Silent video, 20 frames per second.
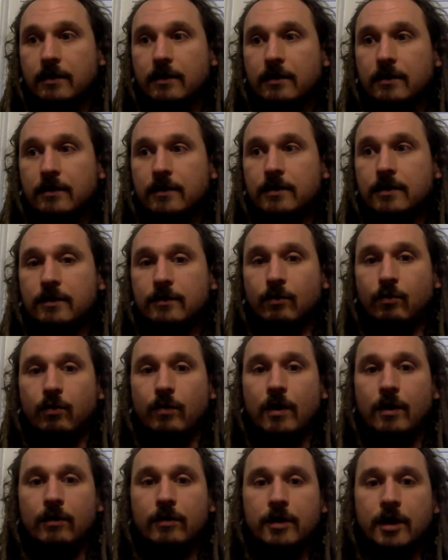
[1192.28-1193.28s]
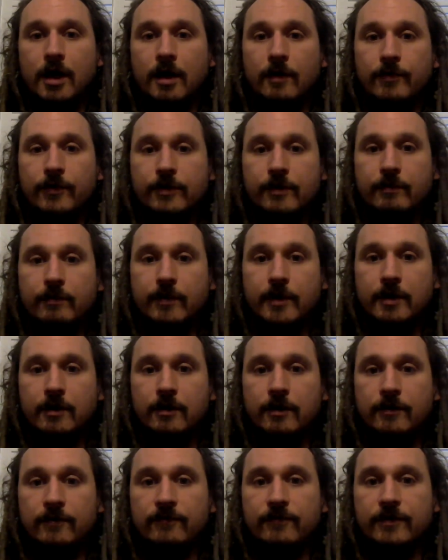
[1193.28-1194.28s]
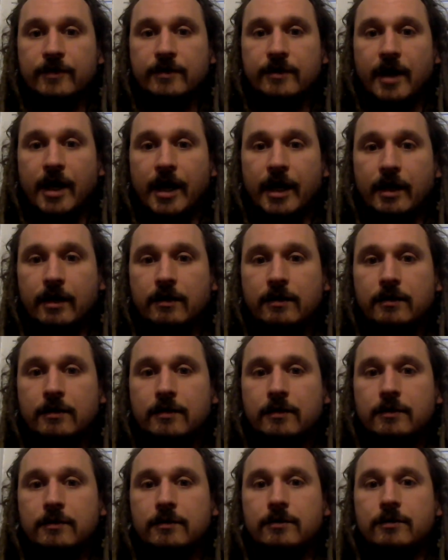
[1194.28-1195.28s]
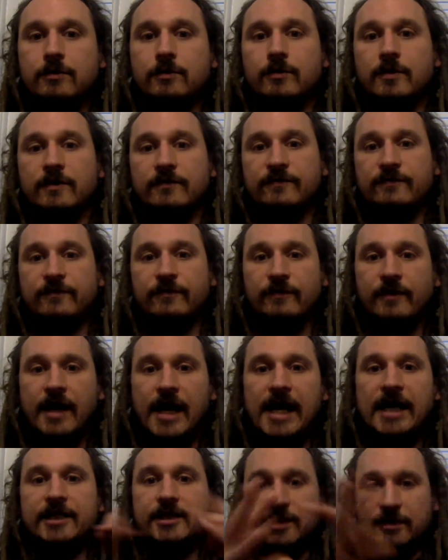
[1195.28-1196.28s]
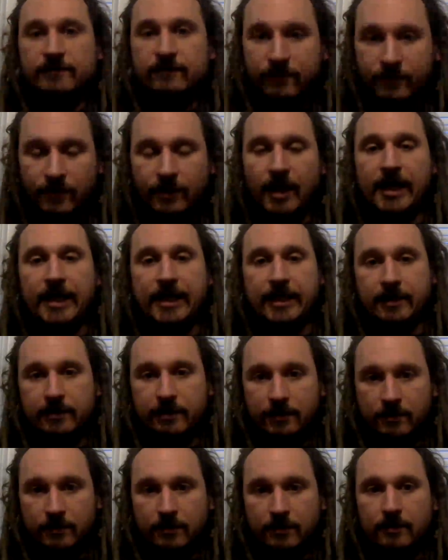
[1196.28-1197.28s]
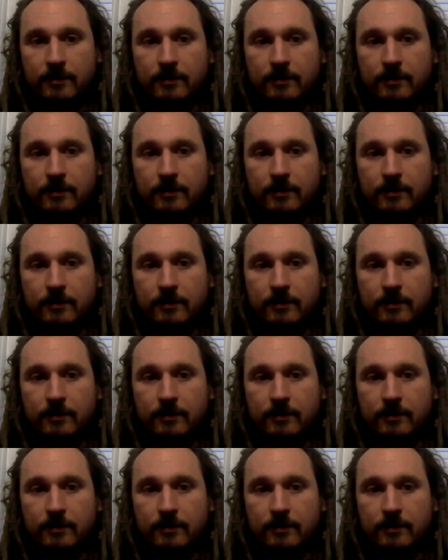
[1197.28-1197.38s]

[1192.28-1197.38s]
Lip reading: he woke up in the middle of the night to a flash of light